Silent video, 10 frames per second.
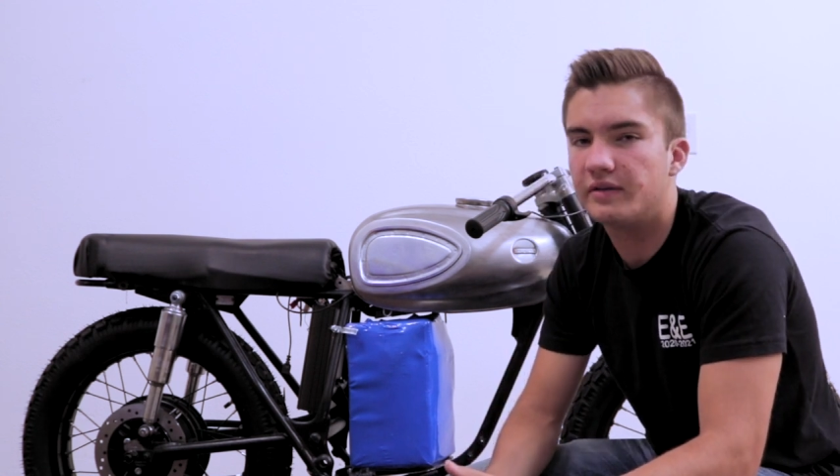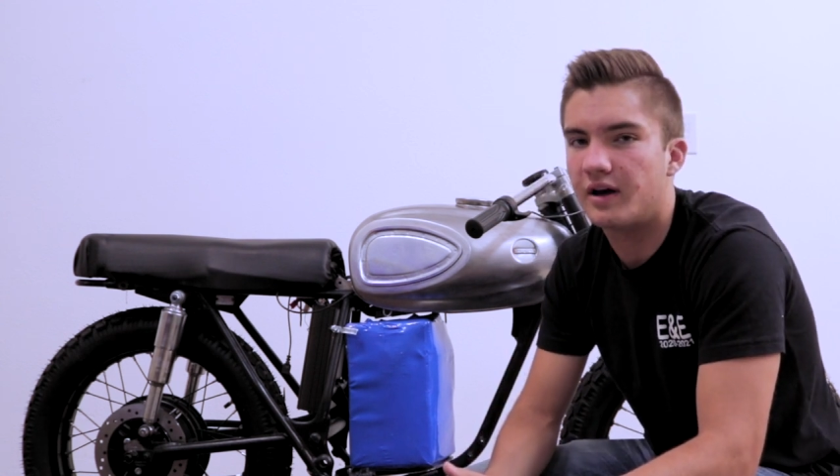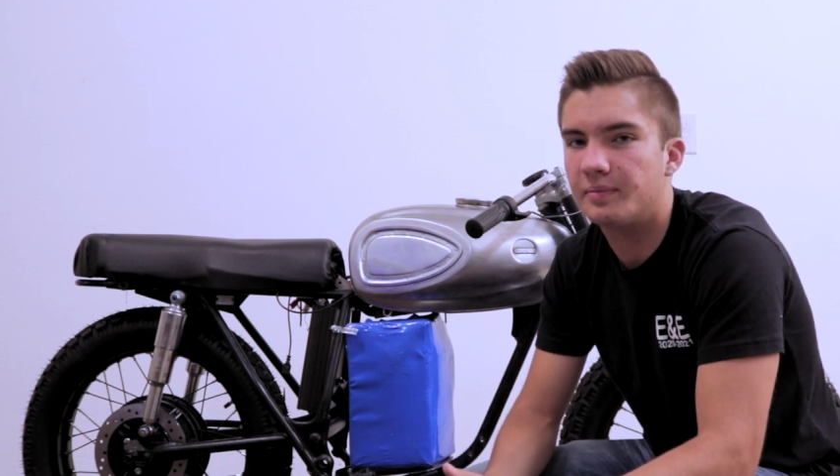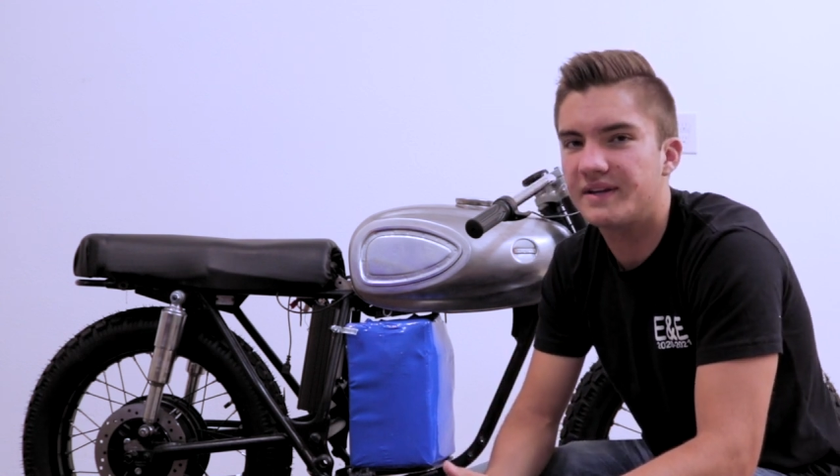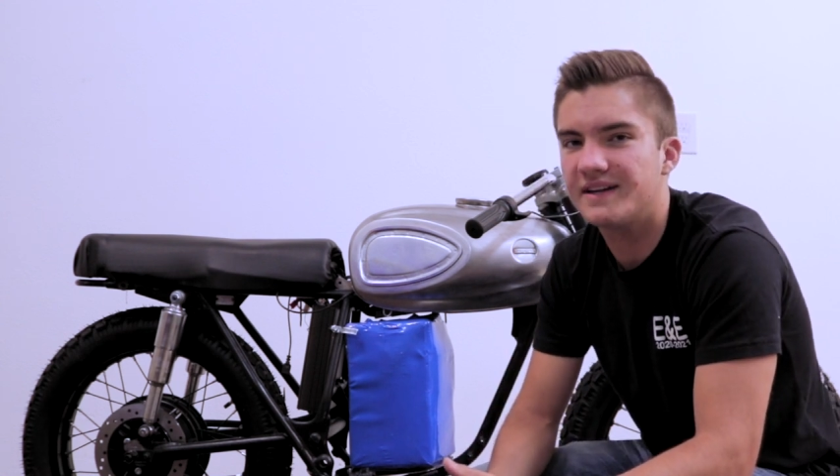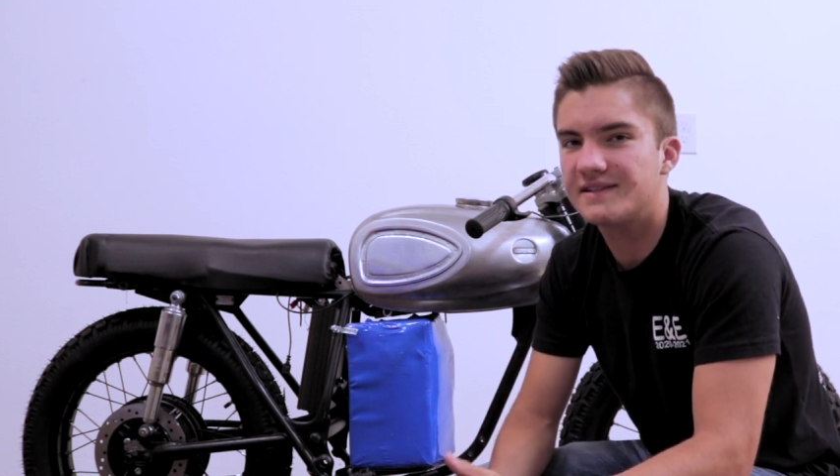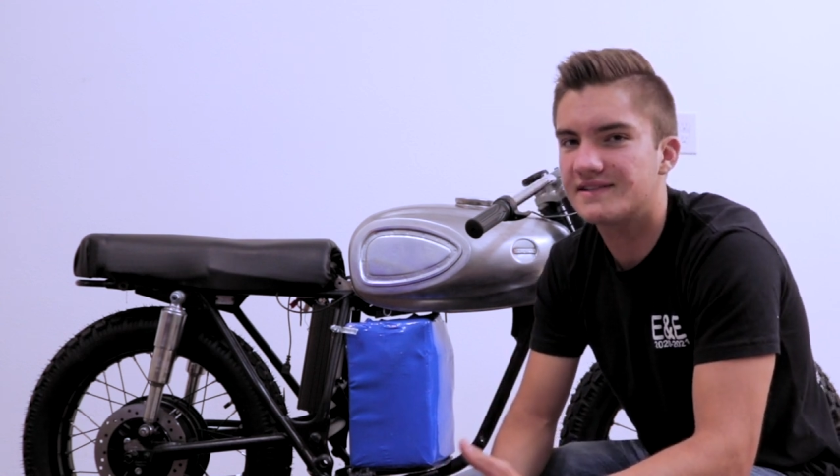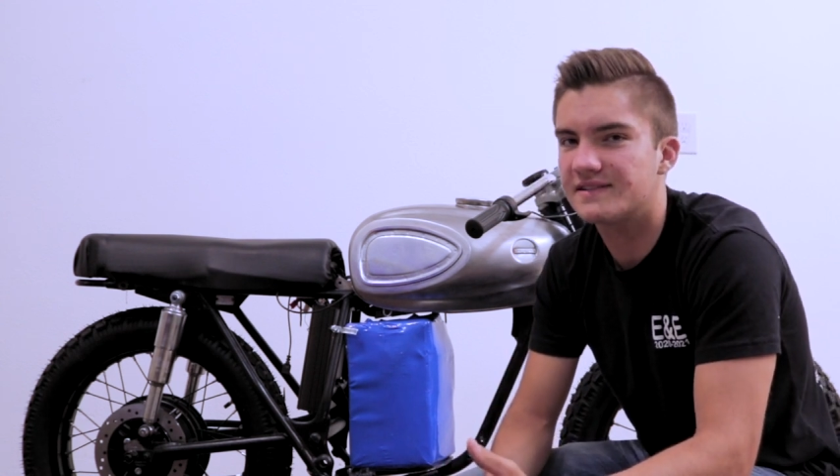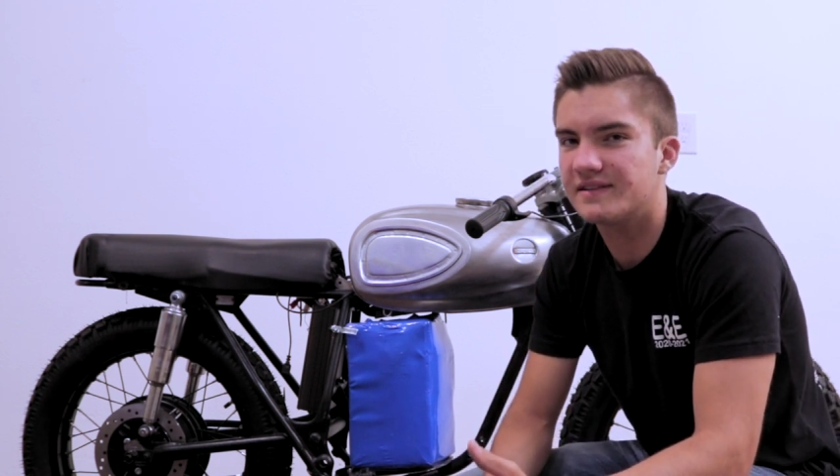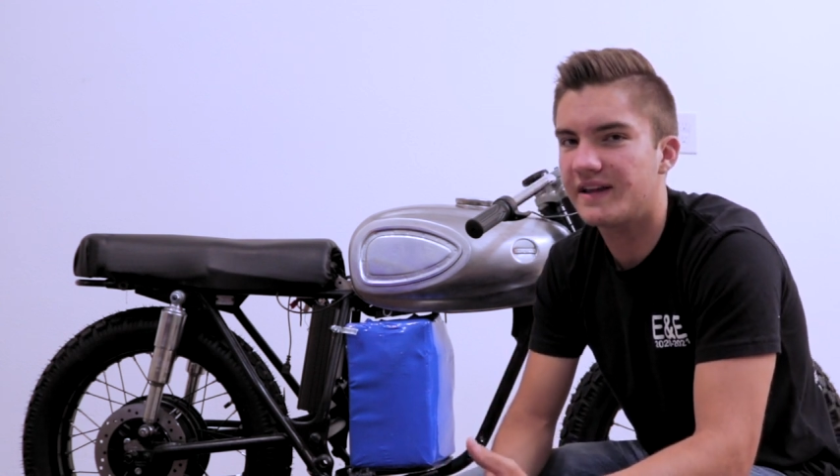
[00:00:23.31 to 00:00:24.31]
of updates
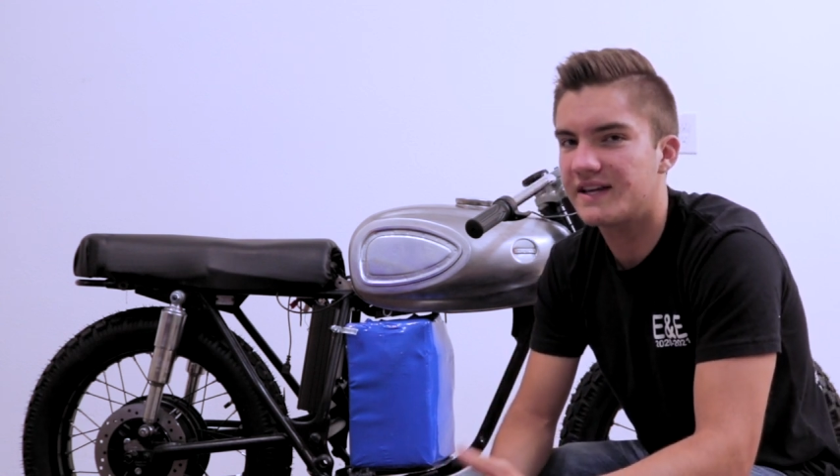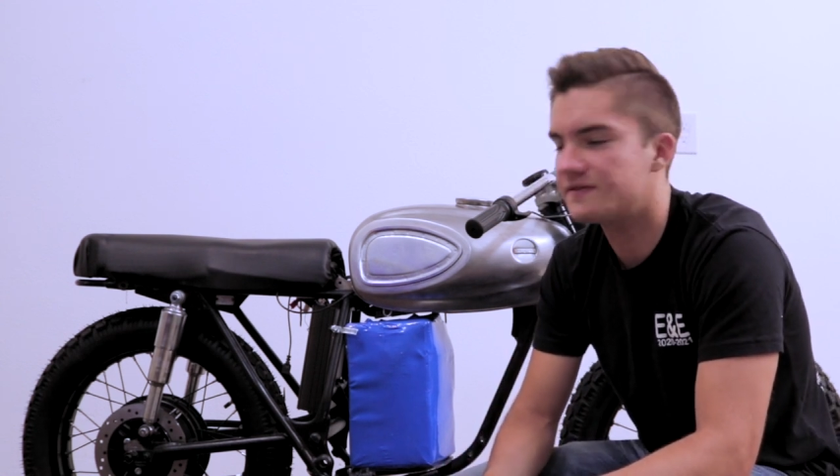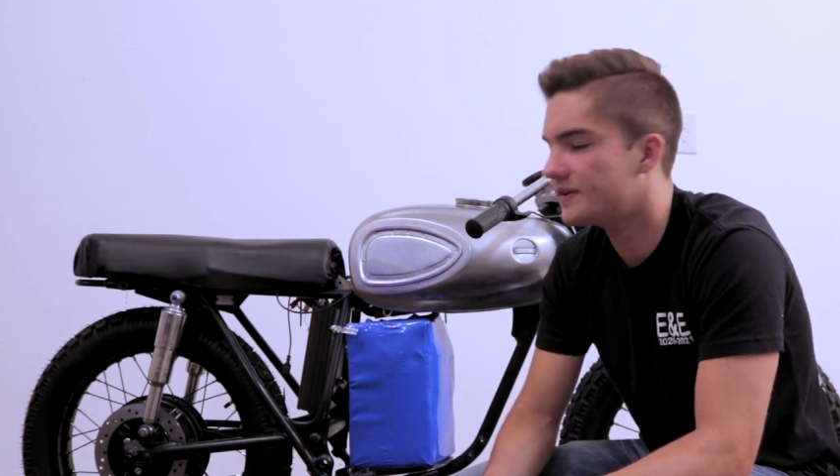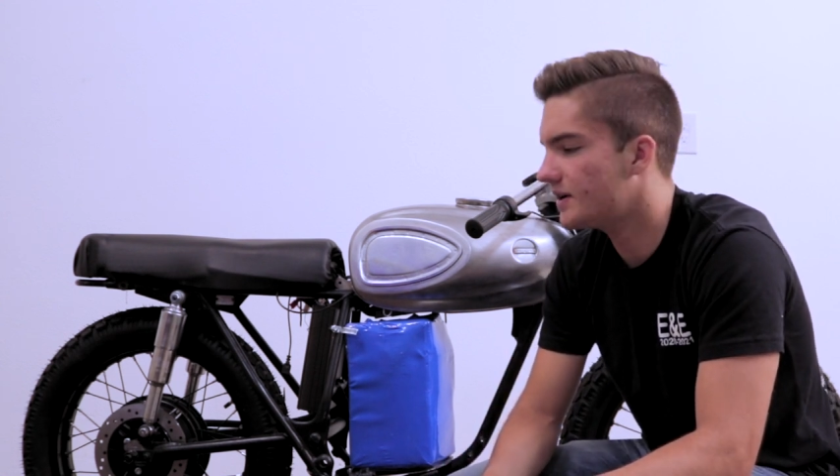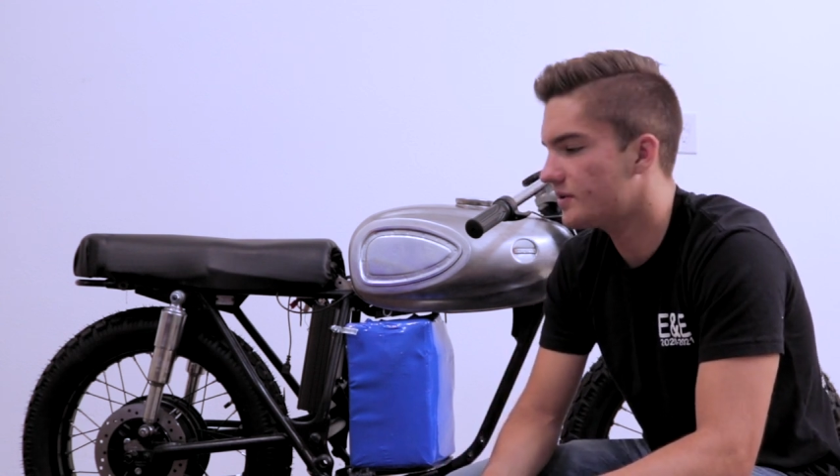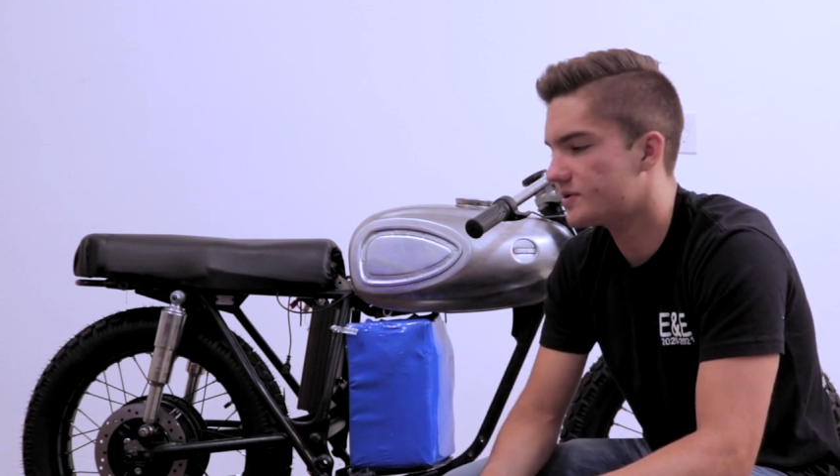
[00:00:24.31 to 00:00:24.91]
since the last video,